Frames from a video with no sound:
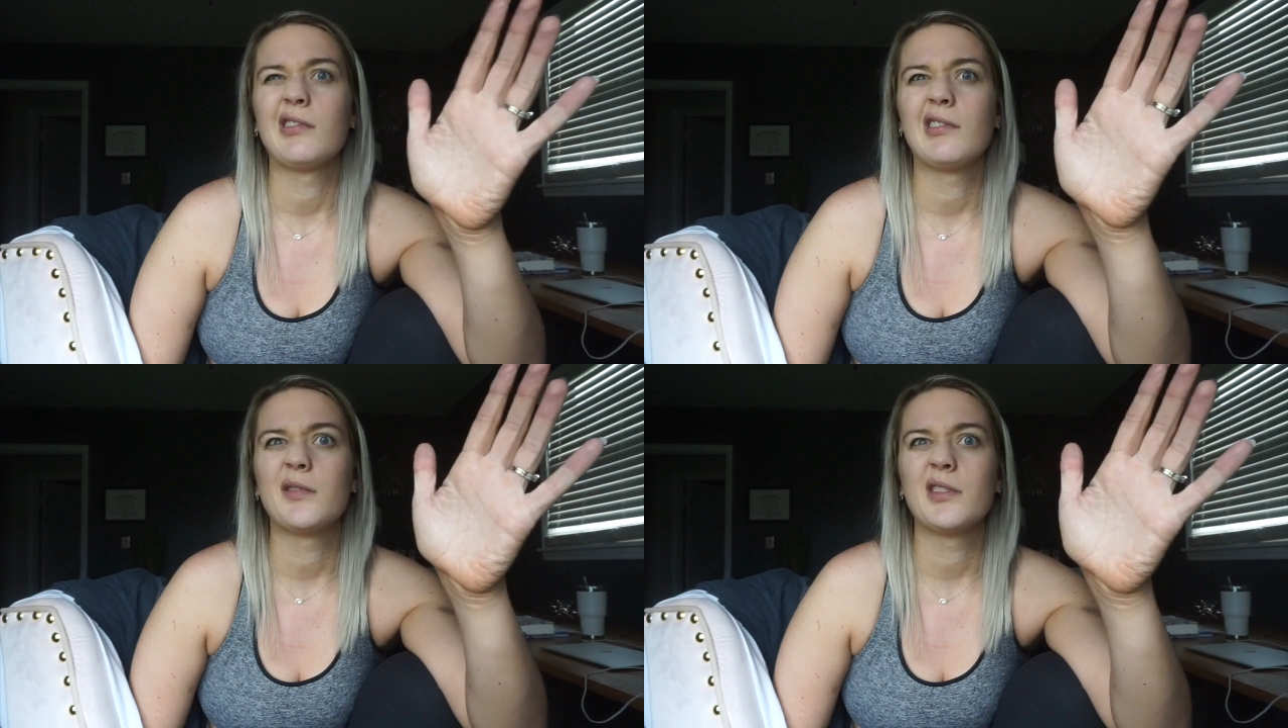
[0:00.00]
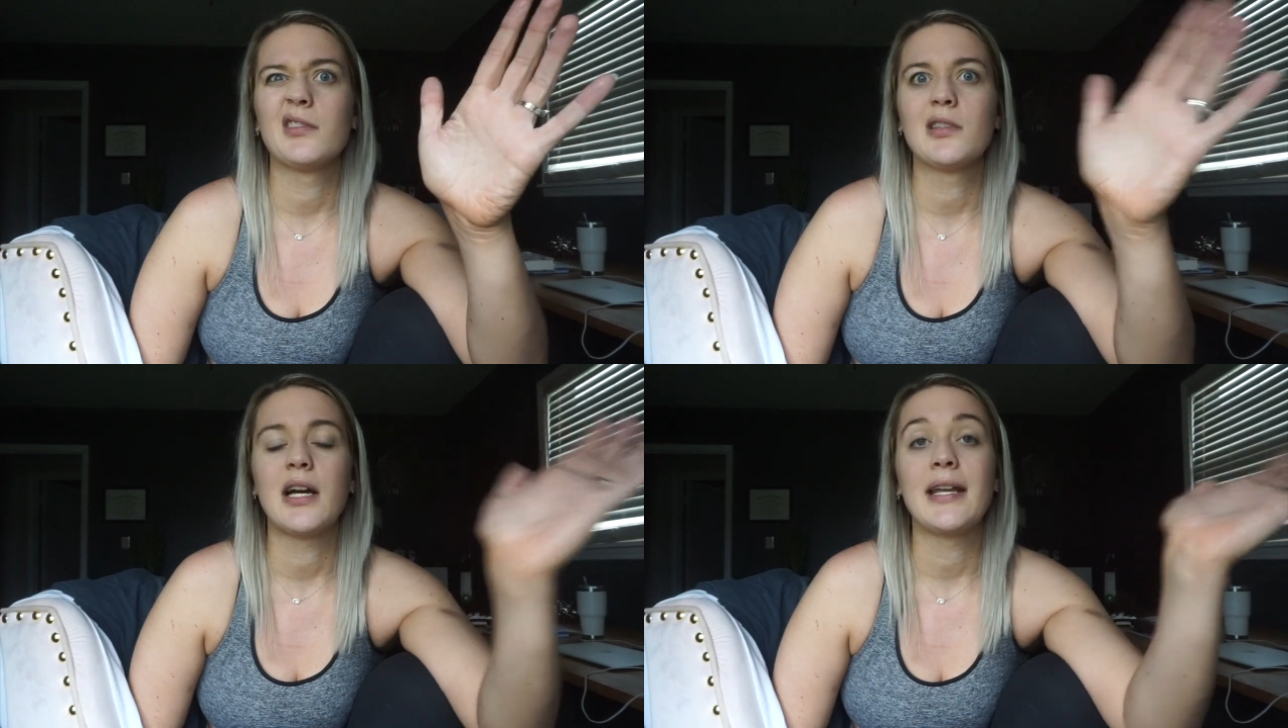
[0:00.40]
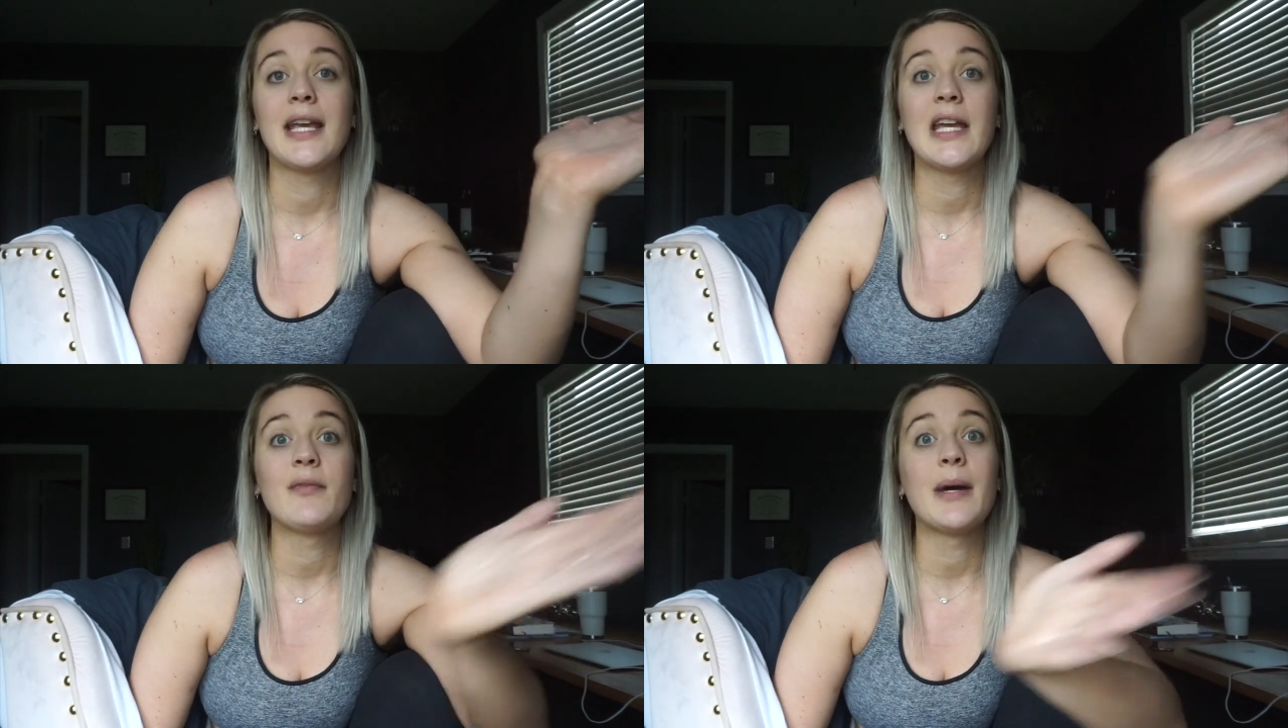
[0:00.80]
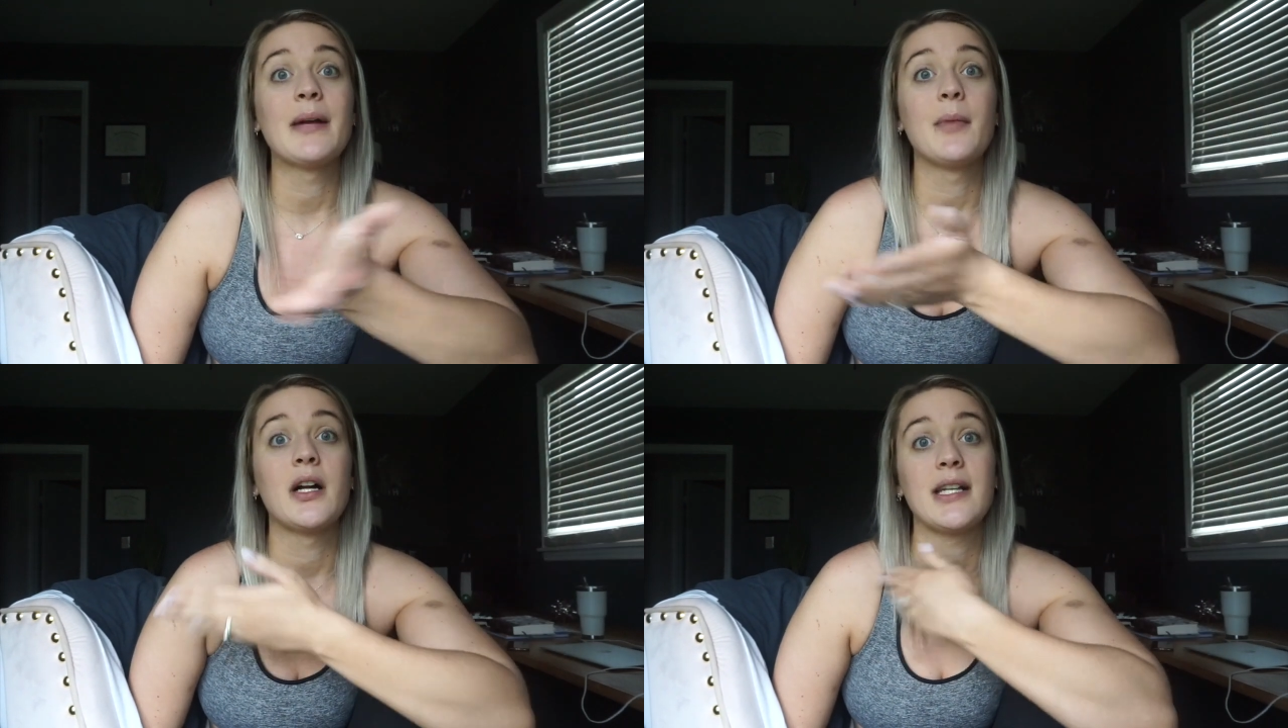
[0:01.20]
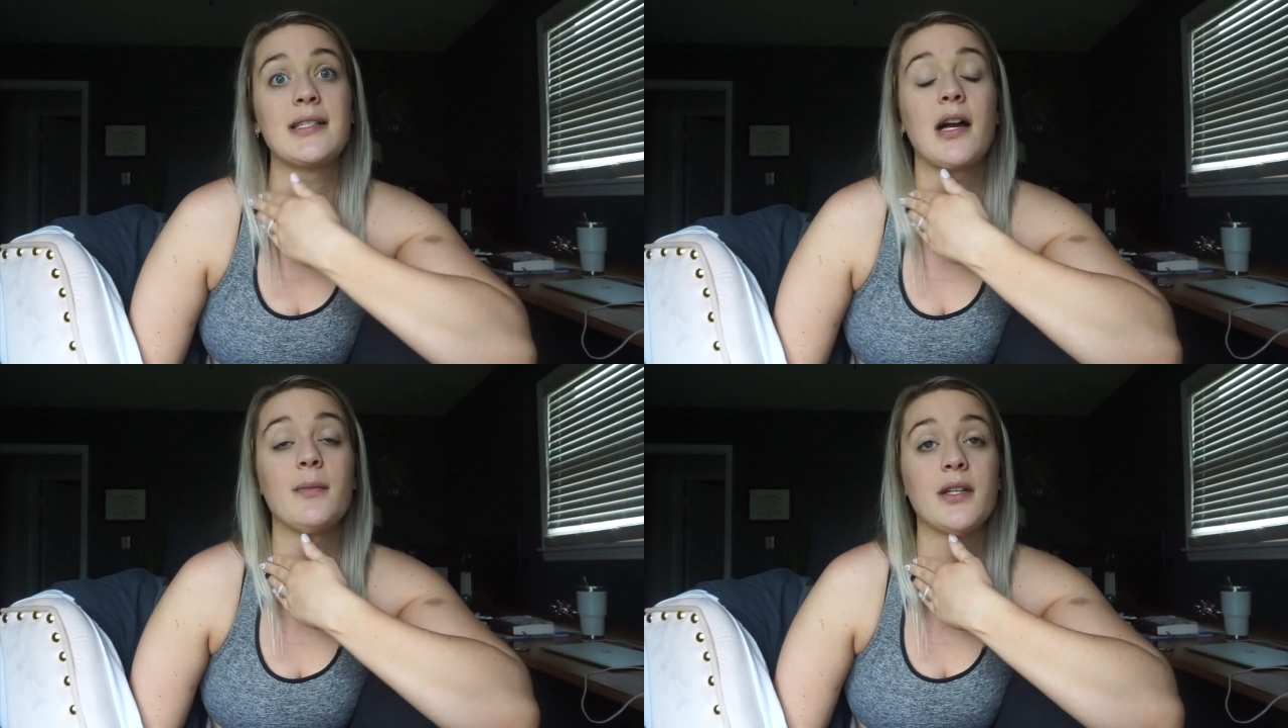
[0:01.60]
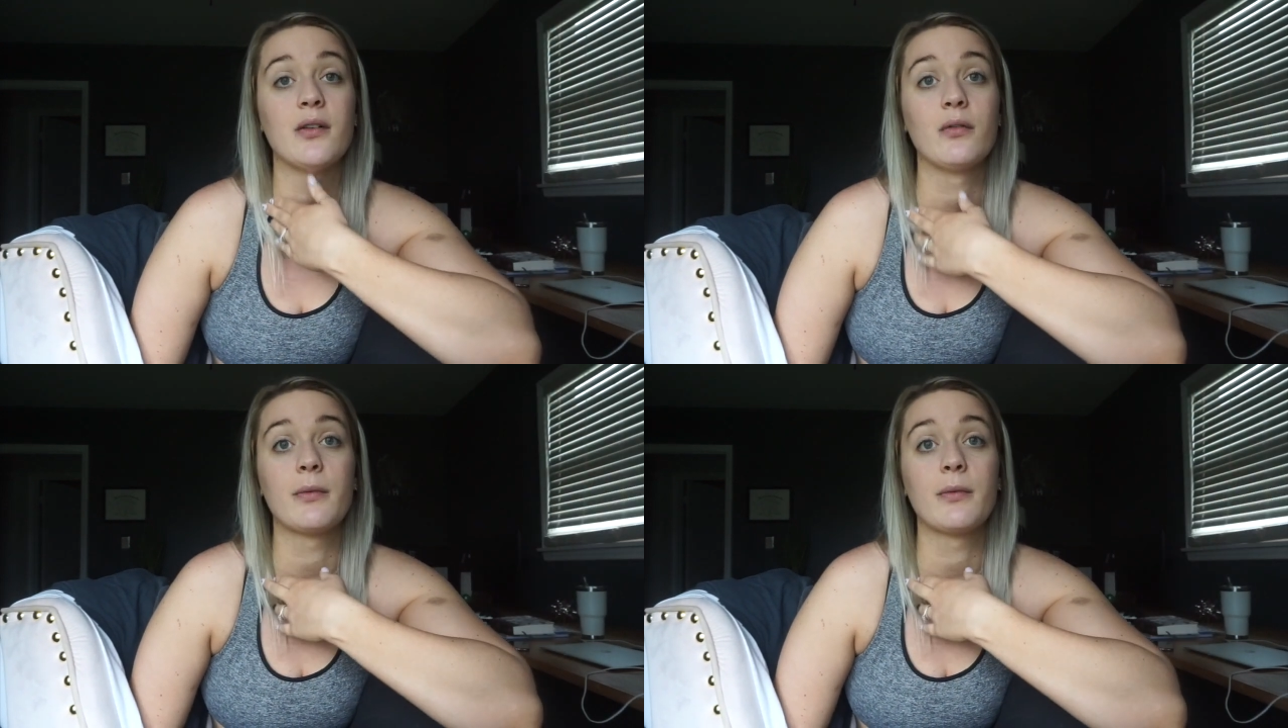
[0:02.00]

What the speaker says: 11th. I gave my body time to heal